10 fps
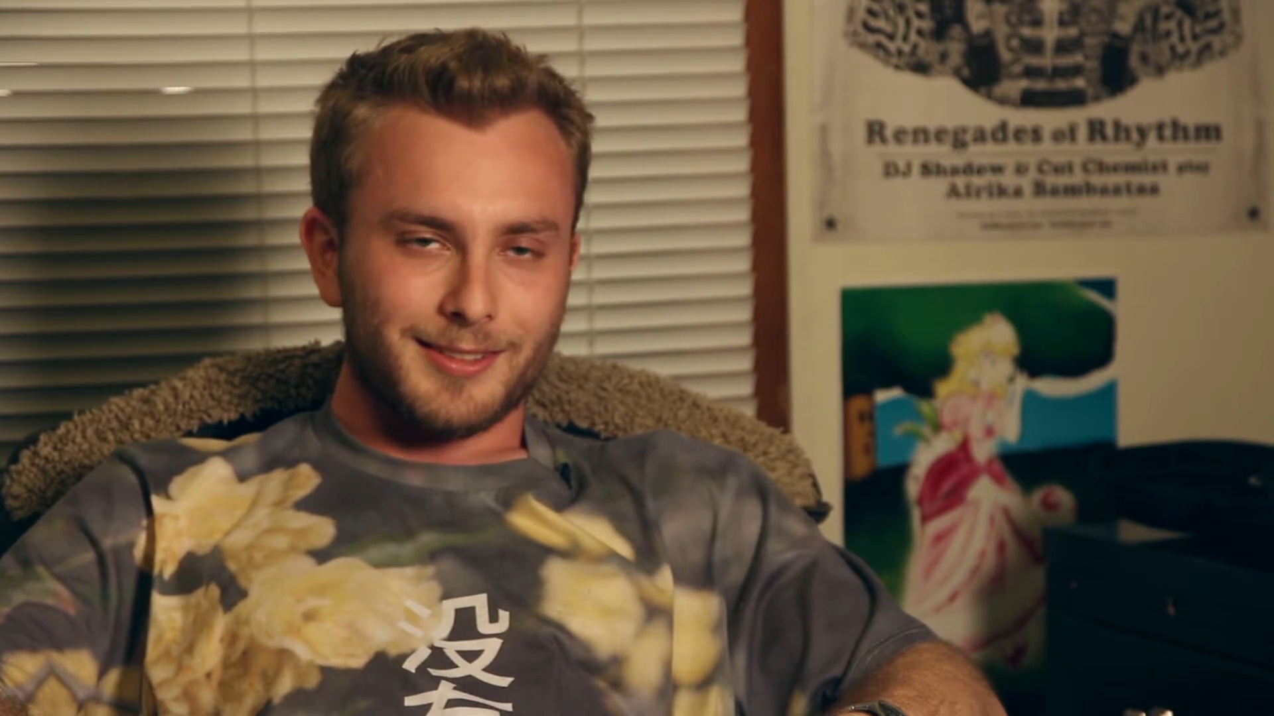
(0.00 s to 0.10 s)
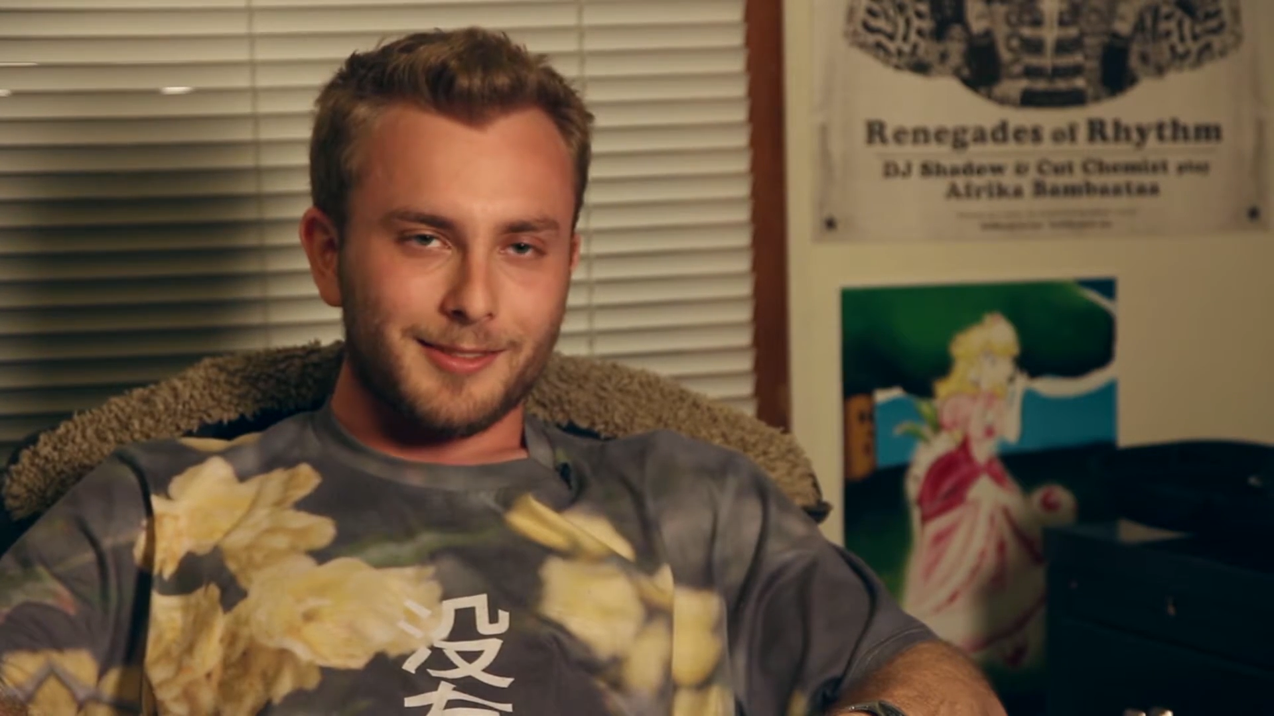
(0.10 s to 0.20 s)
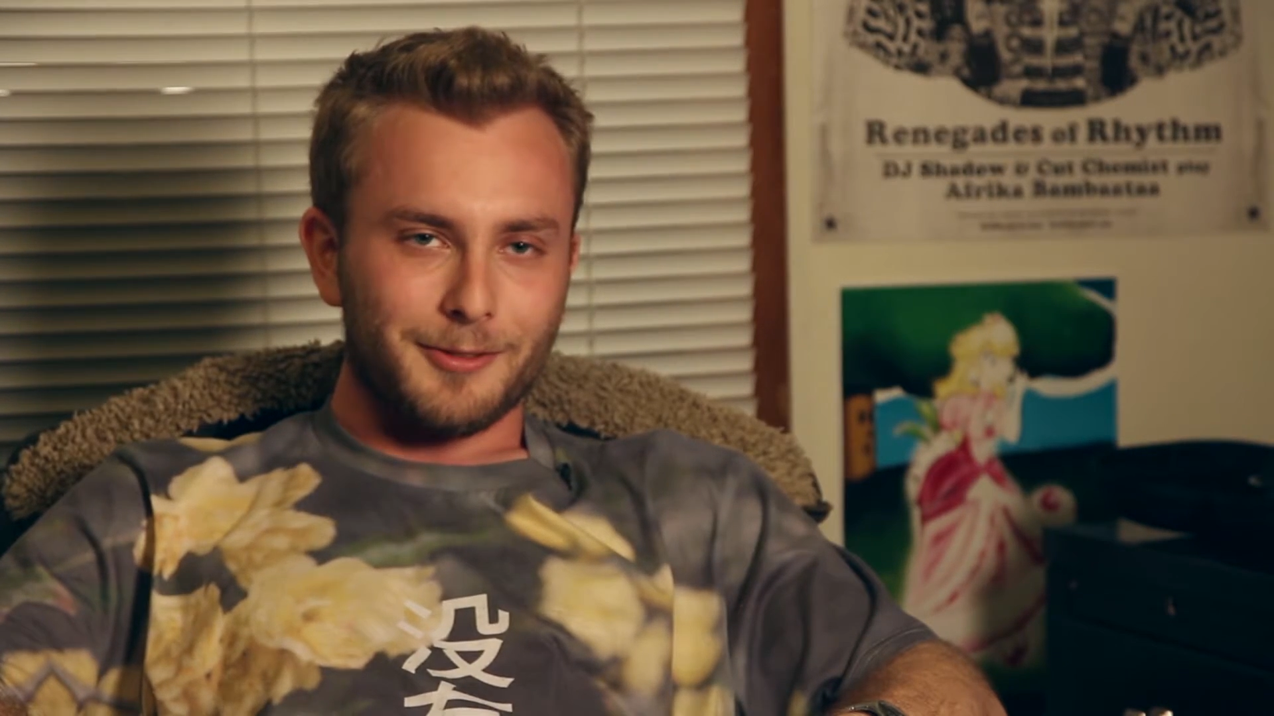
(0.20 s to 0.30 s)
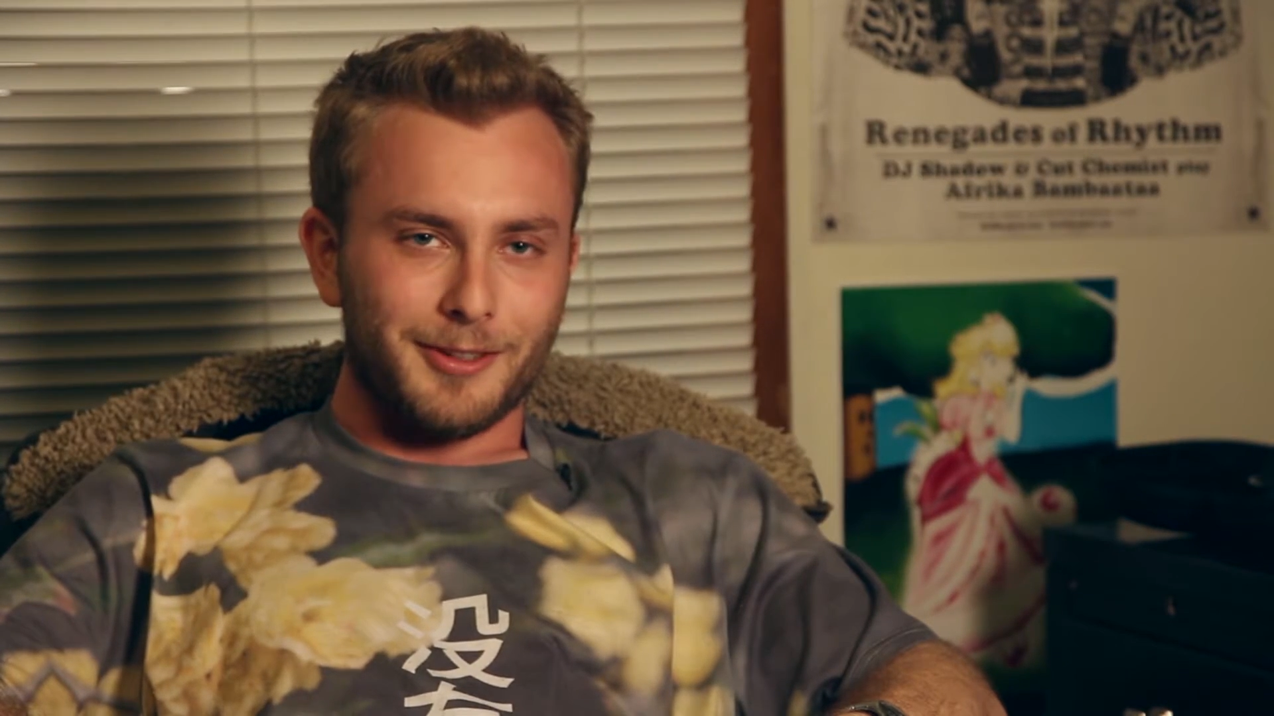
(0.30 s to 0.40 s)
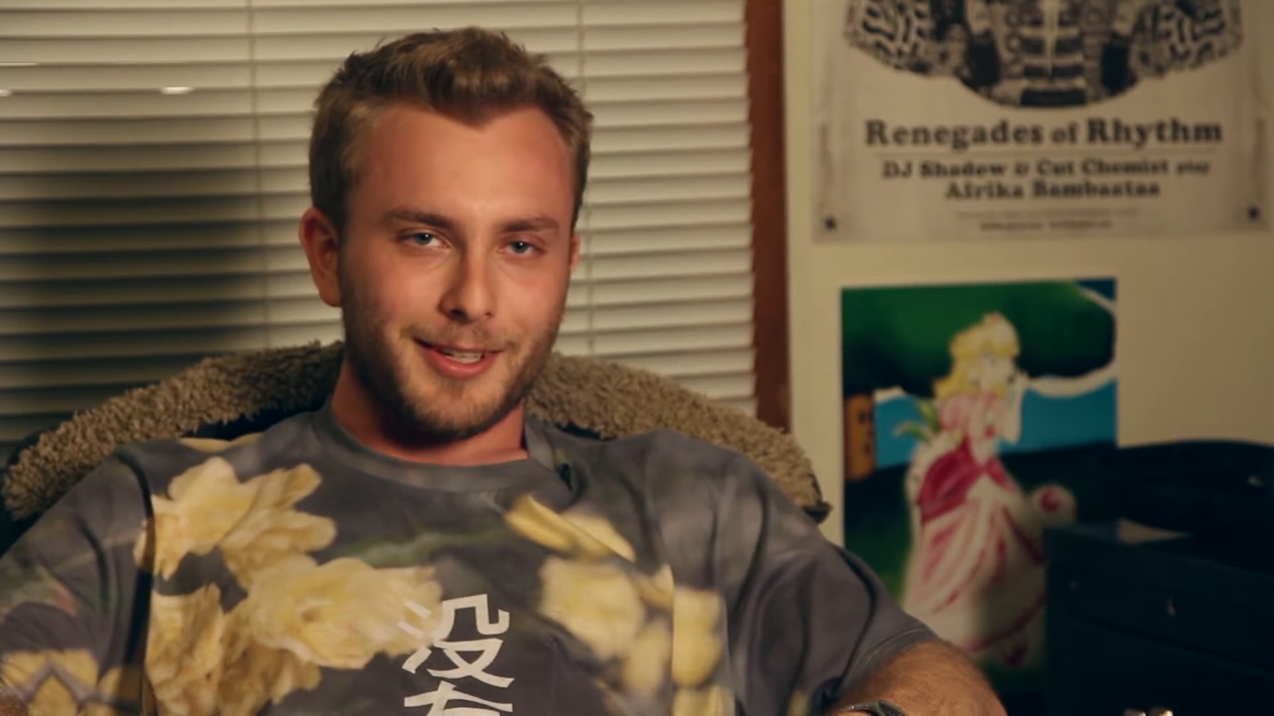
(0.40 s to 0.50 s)

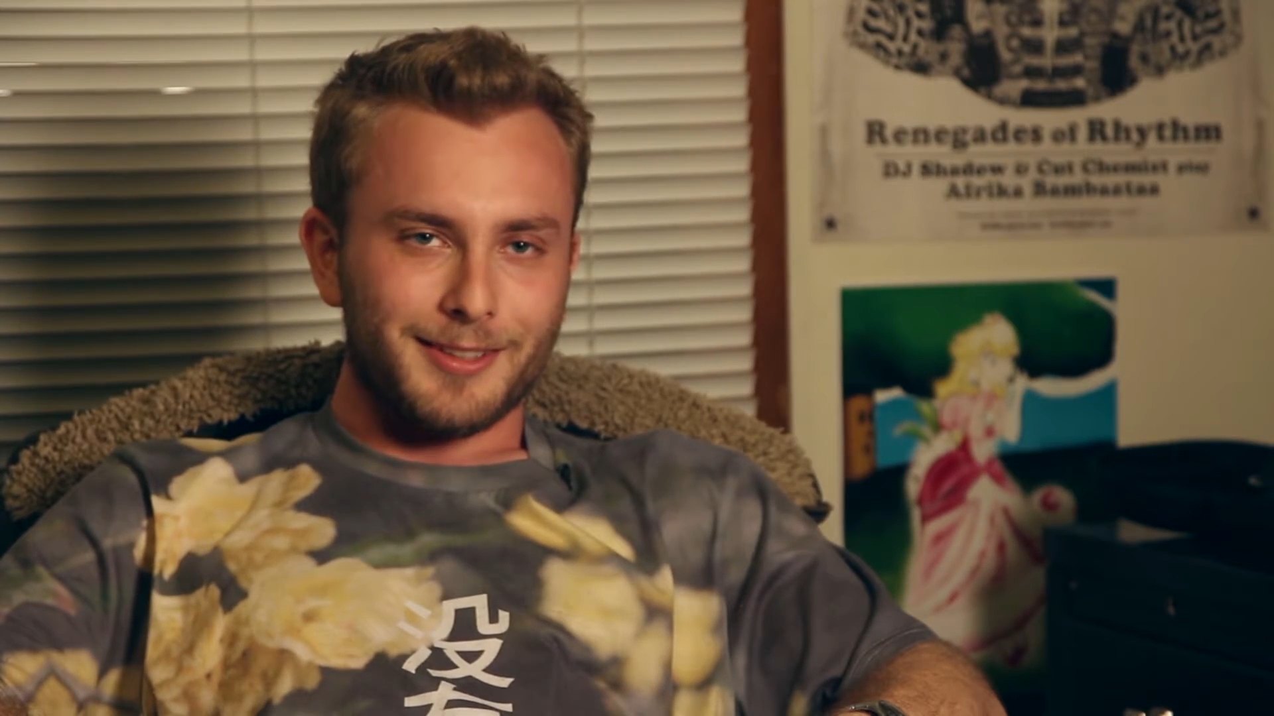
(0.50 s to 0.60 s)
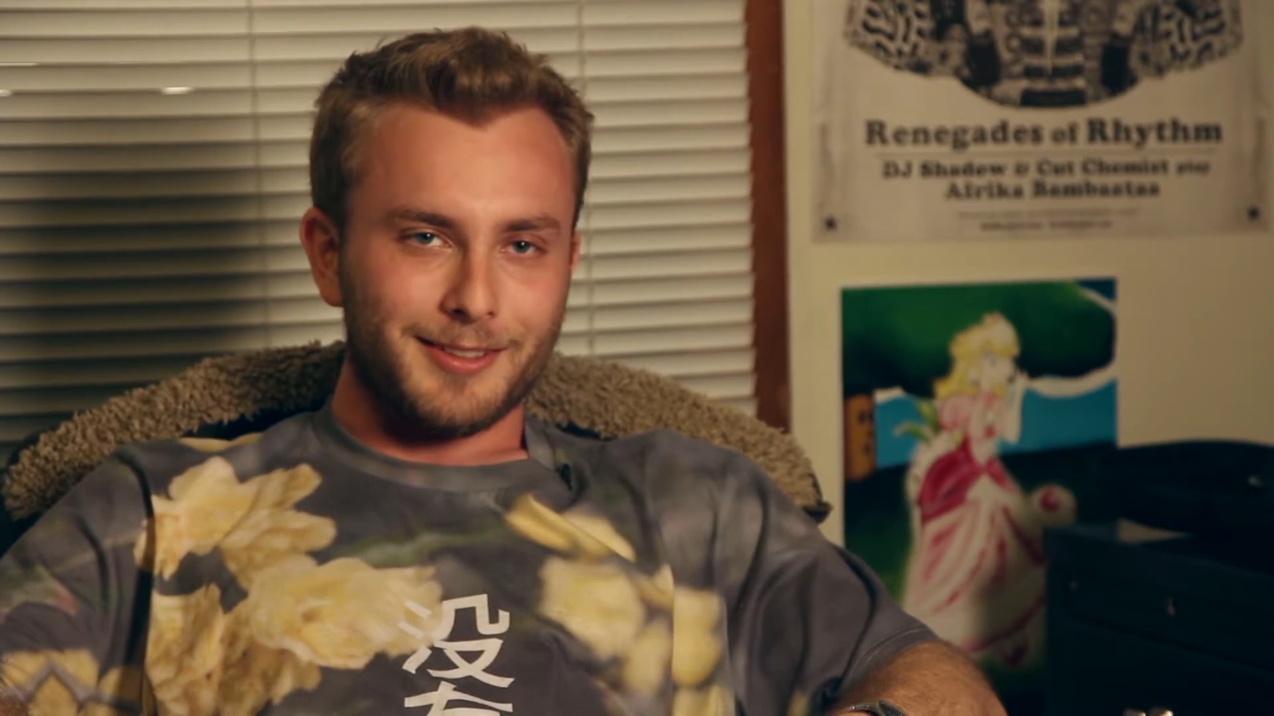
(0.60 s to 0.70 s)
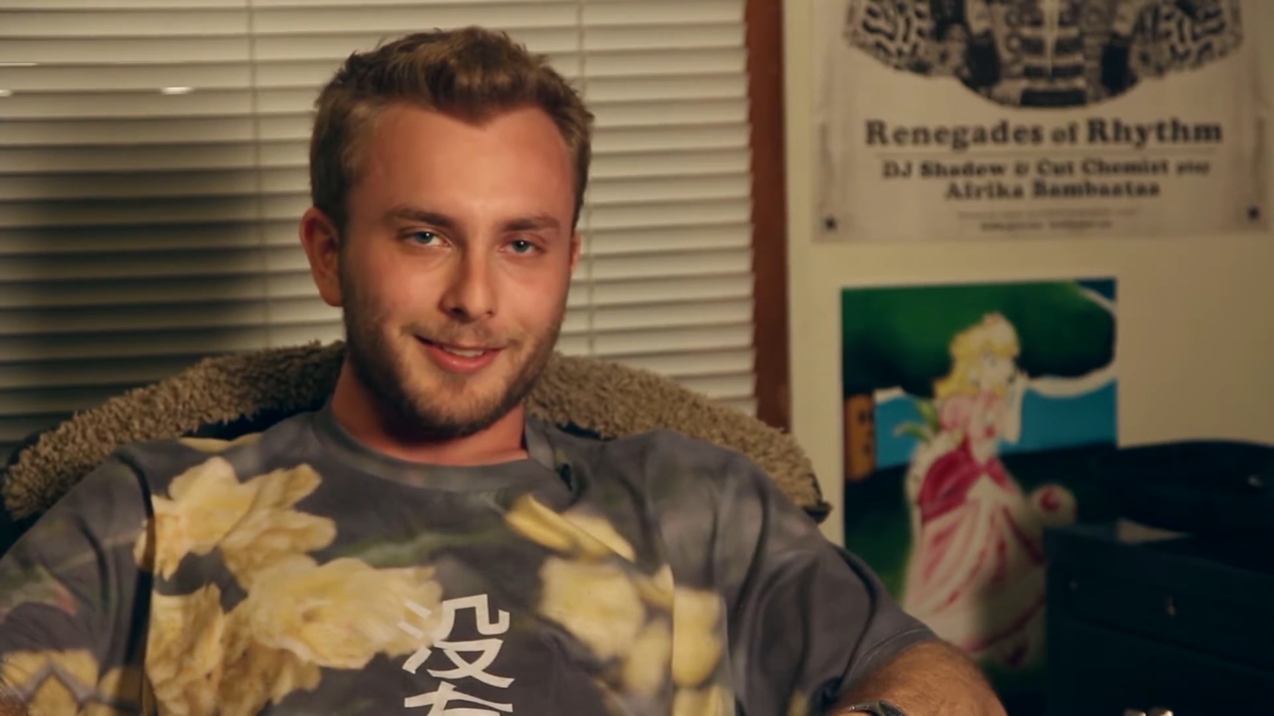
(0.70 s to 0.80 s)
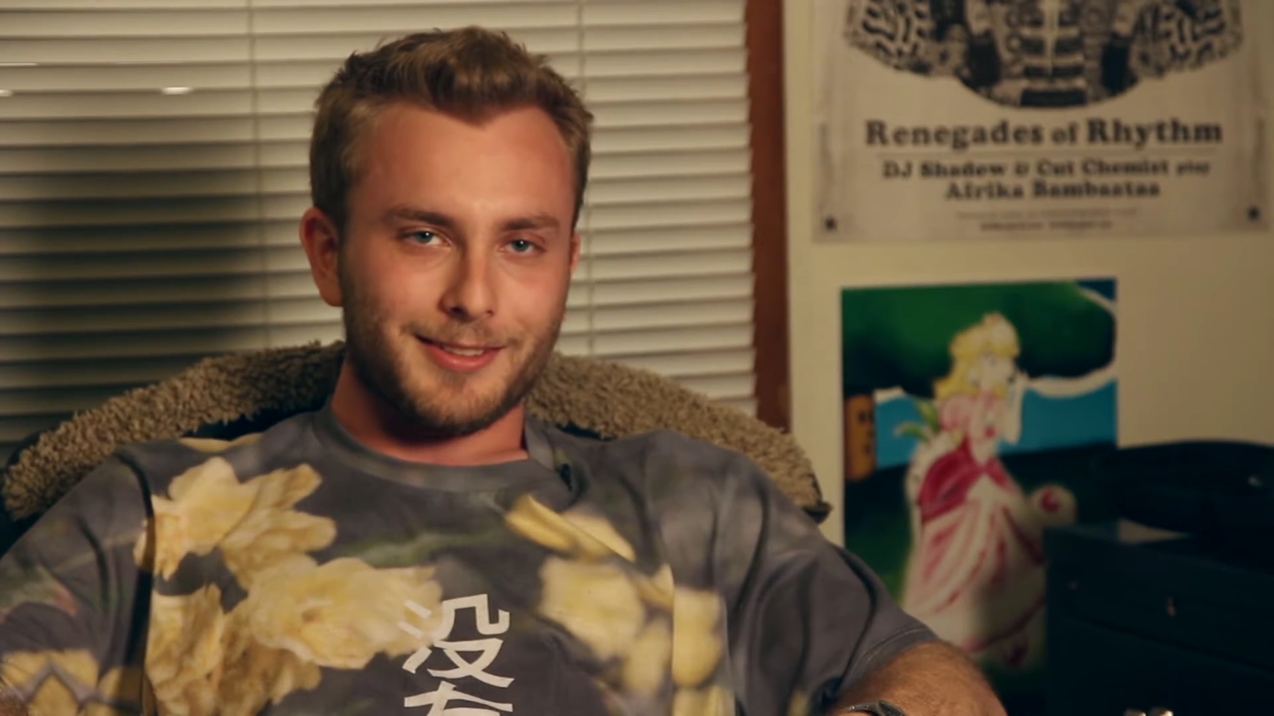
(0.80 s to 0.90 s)
a really